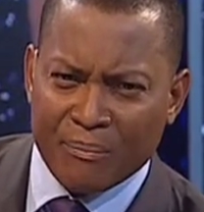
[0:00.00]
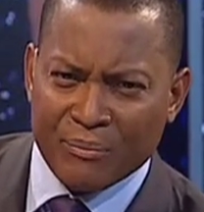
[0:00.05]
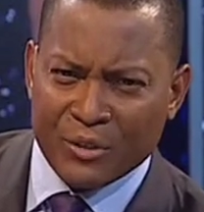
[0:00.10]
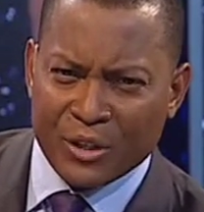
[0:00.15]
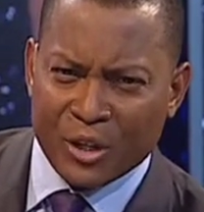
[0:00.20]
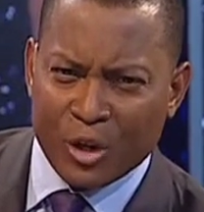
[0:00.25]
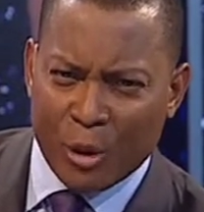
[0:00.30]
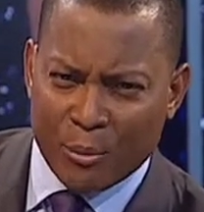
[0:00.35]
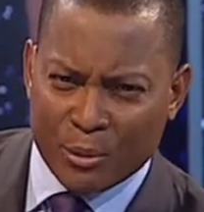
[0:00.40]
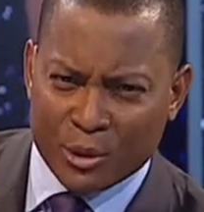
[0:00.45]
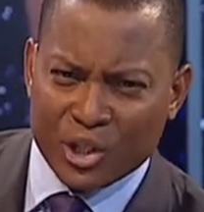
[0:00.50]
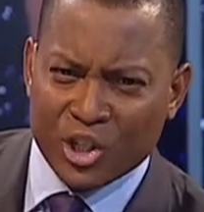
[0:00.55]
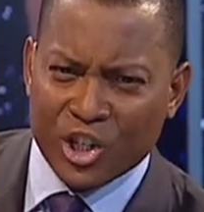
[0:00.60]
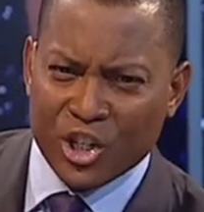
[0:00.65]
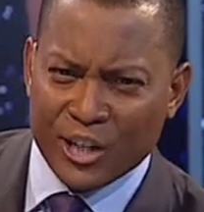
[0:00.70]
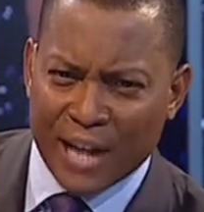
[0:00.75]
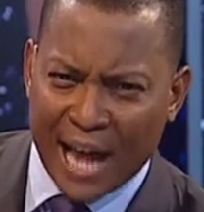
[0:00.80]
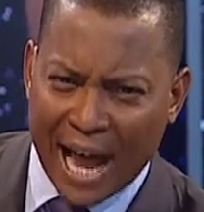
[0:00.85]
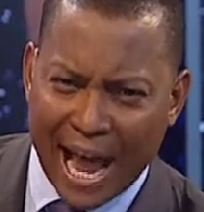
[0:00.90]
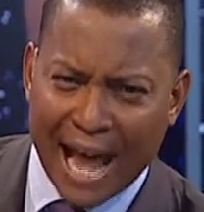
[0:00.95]
the
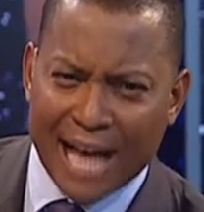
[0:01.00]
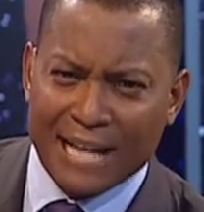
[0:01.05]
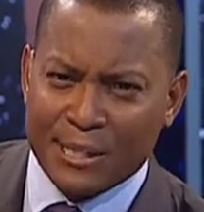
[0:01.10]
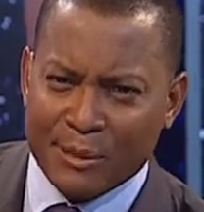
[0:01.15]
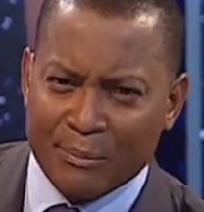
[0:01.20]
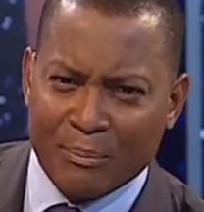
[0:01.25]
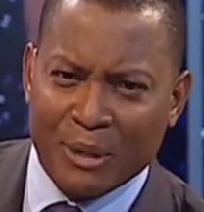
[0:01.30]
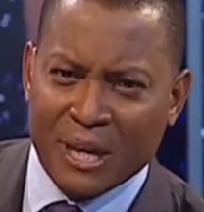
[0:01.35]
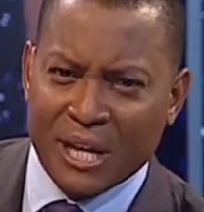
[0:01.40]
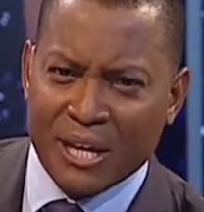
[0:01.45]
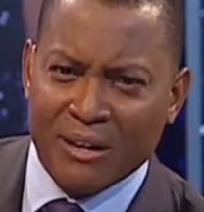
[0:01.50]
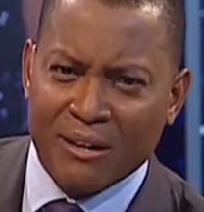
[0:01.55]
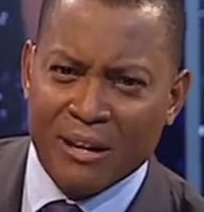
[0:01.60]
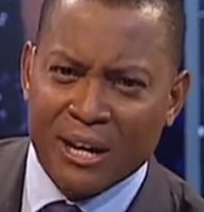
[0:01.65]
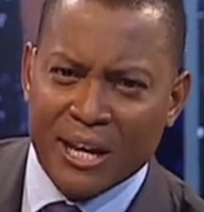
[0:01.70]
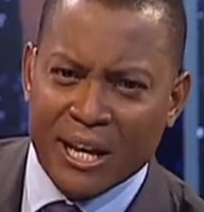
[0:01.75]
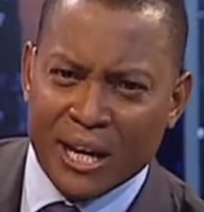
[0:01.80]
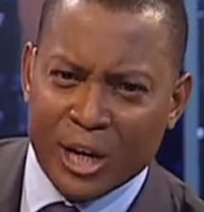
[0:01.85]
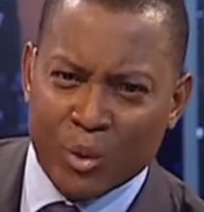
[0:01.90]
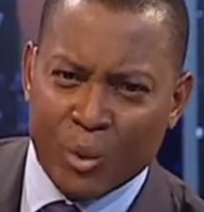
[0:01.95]
opposition has been
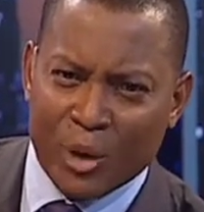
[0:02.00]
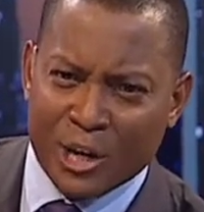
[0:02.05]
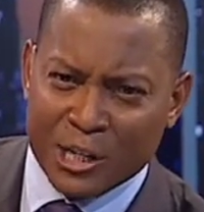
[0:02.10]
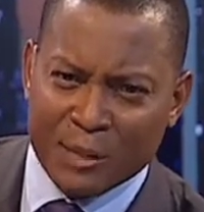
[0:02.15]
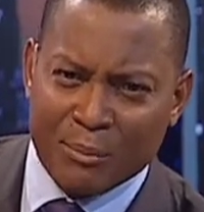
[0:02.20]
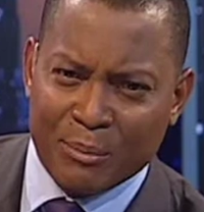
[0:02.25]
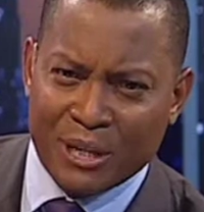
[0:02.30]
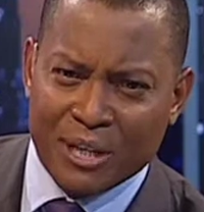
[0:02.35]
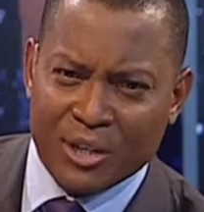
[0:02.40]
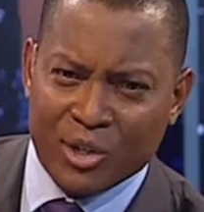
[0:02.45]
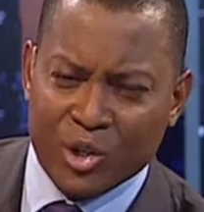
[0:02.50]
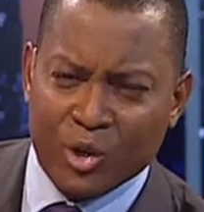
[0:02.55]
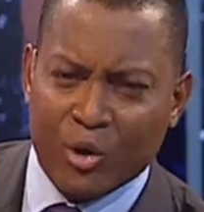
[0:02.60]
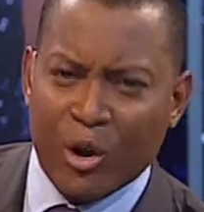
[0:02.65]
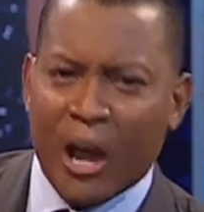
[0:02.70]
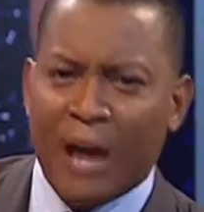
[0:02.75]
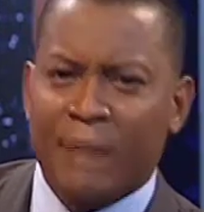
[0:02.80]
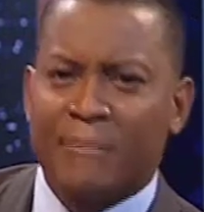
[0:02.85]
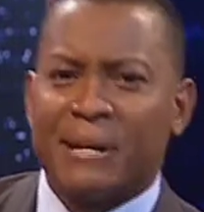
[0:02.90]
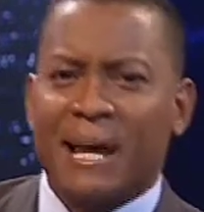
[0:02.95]
in what has been
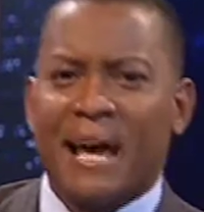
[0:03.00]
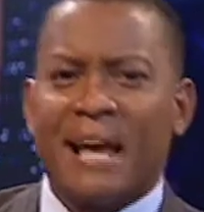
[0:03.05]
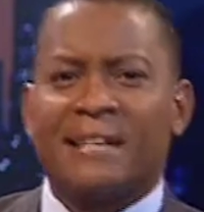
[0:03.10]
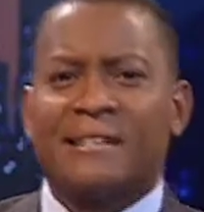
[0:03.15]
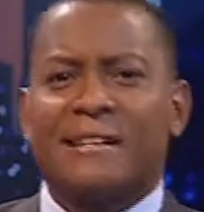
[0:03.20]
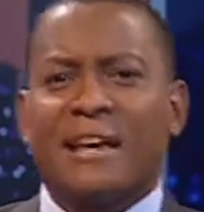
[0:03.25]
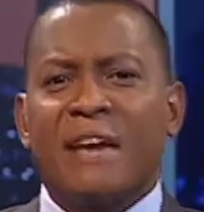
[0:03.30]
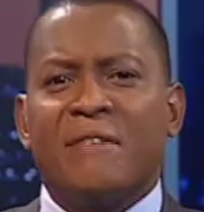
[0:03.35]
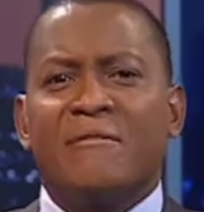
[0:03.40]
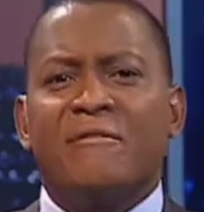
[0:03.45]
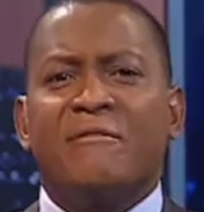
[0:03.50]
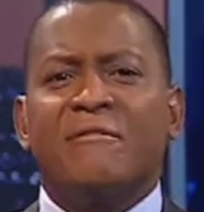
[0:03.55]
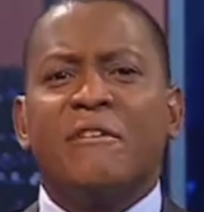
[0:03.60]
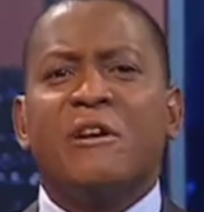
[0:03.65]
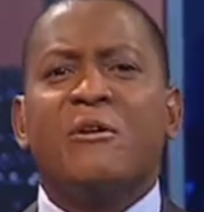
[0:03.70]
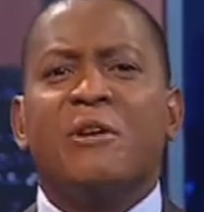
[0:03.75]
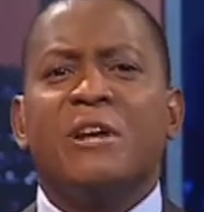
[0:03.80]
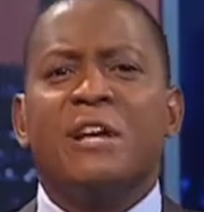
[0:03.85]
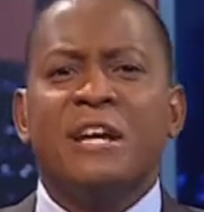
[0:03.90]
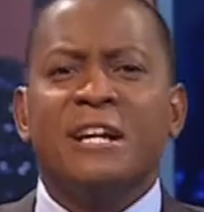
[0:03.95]
described as a
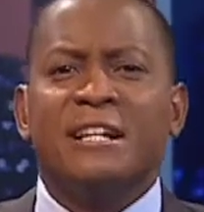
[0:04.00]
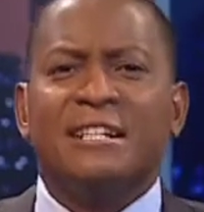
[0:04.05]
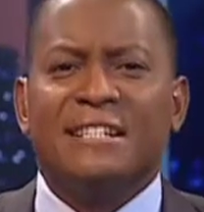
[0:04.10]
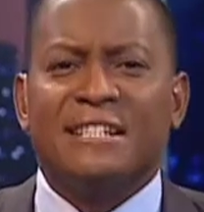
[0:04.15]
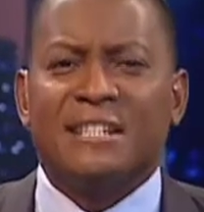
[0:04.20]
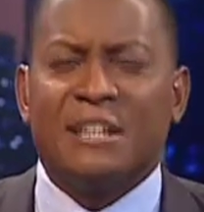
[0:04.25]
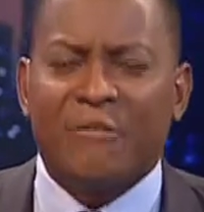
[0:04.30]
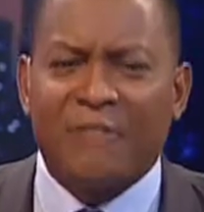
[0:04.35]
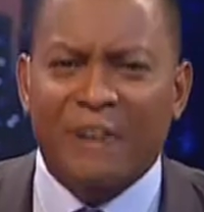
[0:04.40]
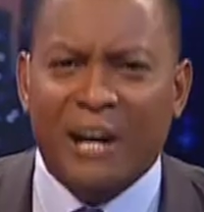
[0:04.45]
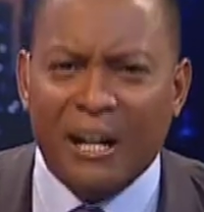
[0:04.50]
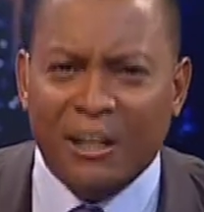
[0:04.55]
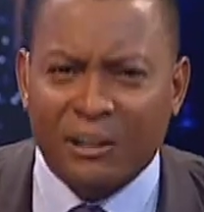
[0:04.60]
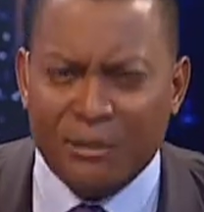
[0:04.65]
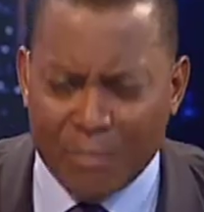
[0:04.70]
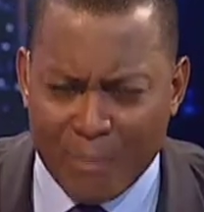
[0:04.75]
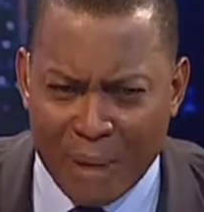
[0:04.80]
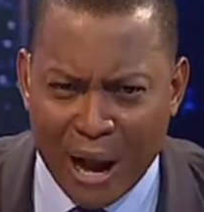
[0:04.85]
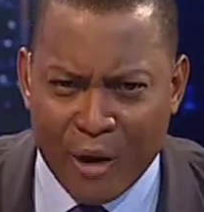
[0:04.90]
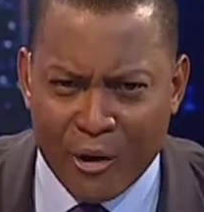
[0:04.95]
very
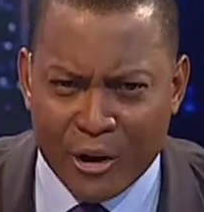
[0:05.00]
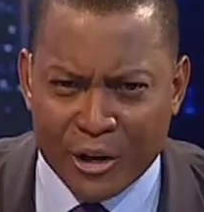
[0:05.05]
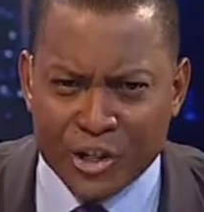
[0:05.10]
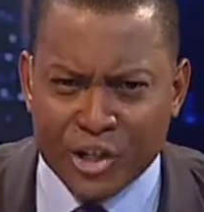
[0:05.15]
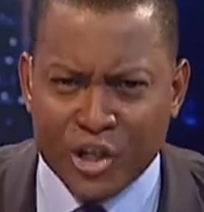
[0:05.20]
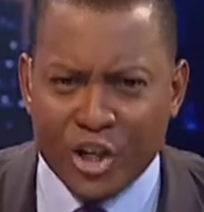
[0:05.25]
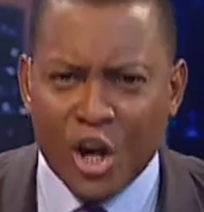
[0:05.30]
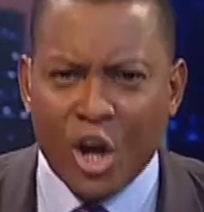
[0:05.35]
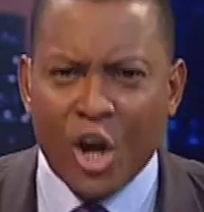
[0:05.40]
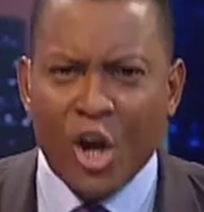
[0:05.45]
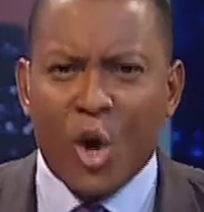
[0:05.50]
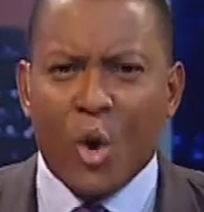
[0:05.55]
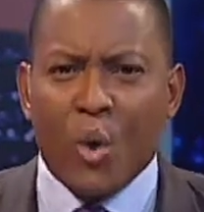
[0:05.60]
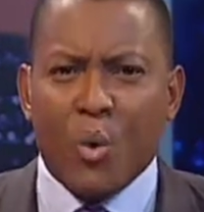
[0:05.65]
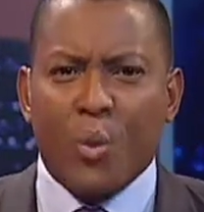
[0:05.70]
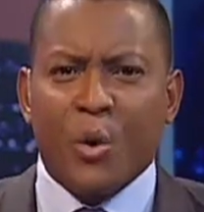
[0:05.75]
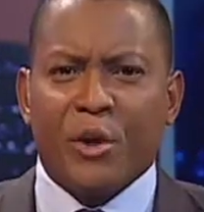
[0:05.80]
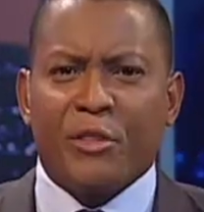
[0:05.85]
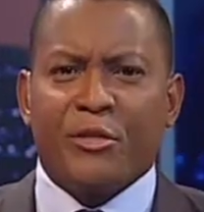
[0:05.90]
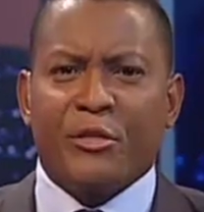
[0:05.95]
difficult marriage
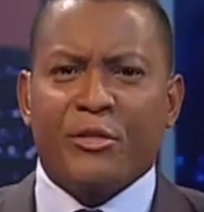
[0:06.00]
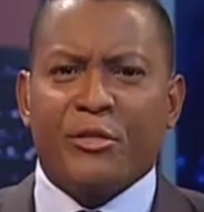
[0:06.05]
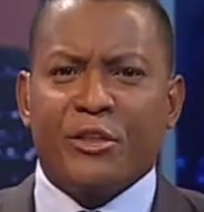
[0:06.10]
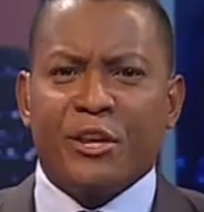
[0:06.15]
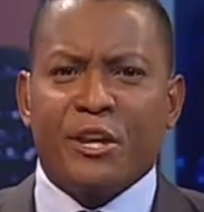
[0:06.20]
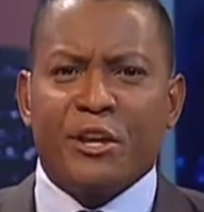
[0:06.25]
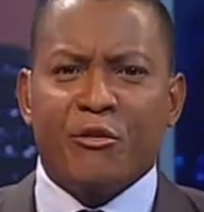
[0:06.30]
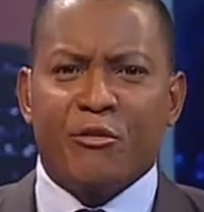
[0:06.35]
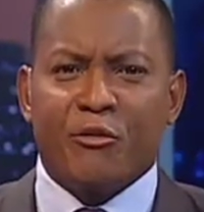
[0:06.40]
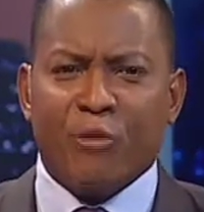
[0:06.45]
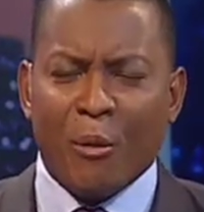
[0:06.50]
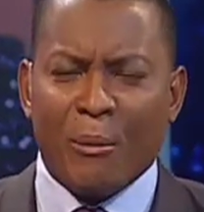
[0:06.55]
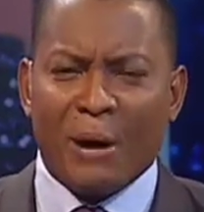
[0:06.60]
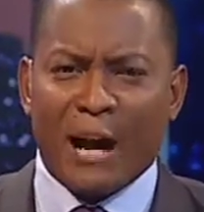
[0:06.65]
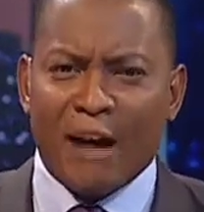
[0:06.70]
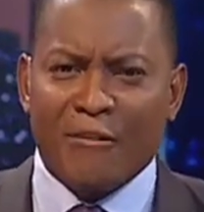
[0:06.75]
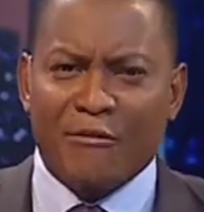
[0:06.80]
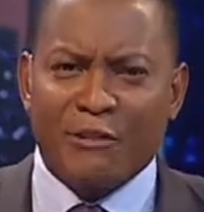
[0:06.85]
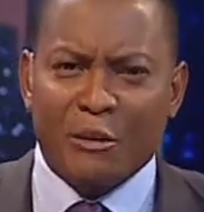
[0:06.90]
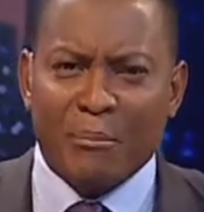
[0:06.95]
with the former
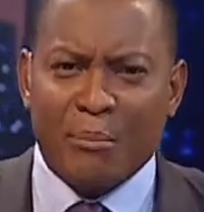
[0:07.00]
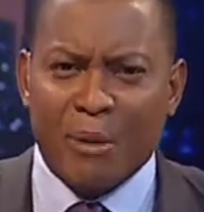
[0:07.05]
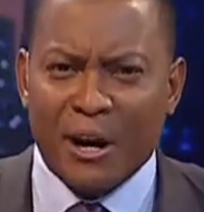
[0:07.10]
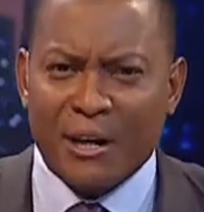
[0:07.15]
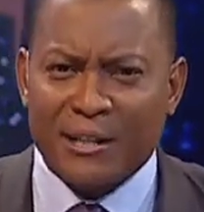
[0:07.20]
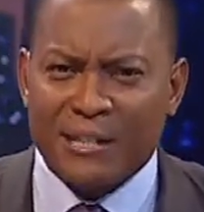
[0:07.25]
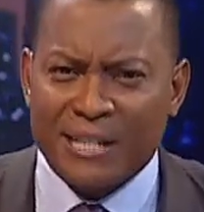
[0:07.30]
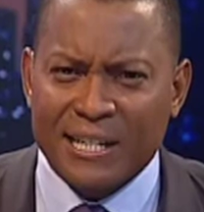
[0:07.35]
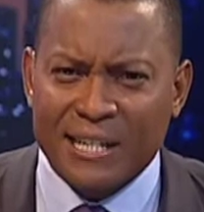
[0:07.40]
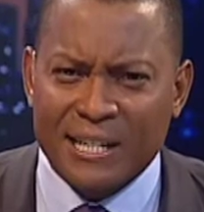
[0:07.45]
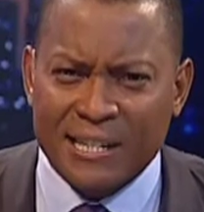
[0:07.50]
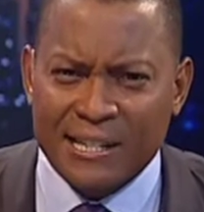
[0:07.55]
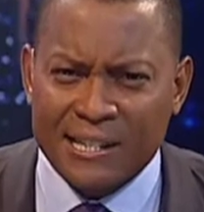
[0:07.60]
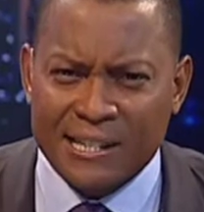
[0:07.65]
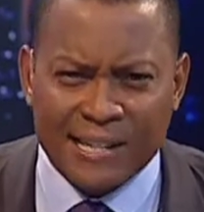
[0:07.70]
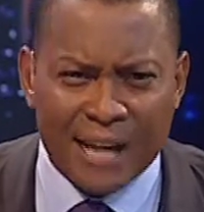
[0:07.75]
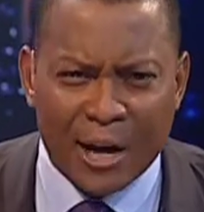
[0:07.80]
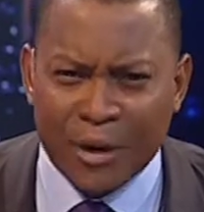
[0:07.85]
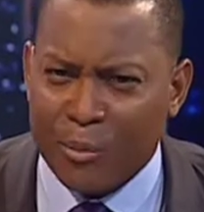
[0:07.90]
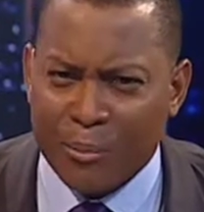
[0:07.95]
governing party,
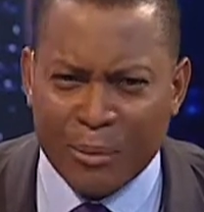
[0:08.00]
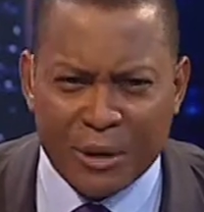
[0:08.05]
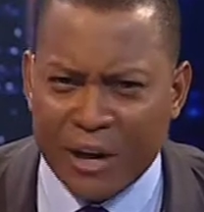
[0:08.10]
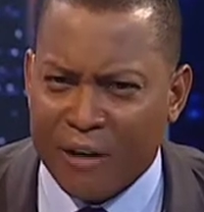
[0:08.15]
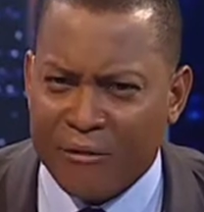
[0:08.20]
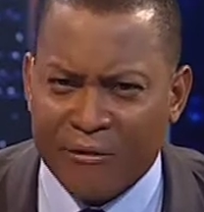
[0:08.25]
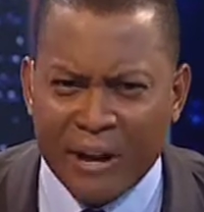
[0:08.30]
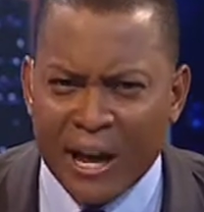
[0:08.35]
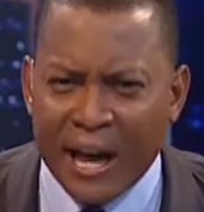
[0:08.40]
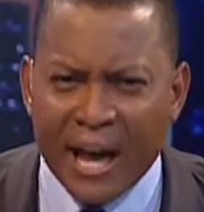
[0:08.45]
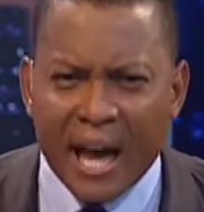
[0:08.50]
ZANU PF.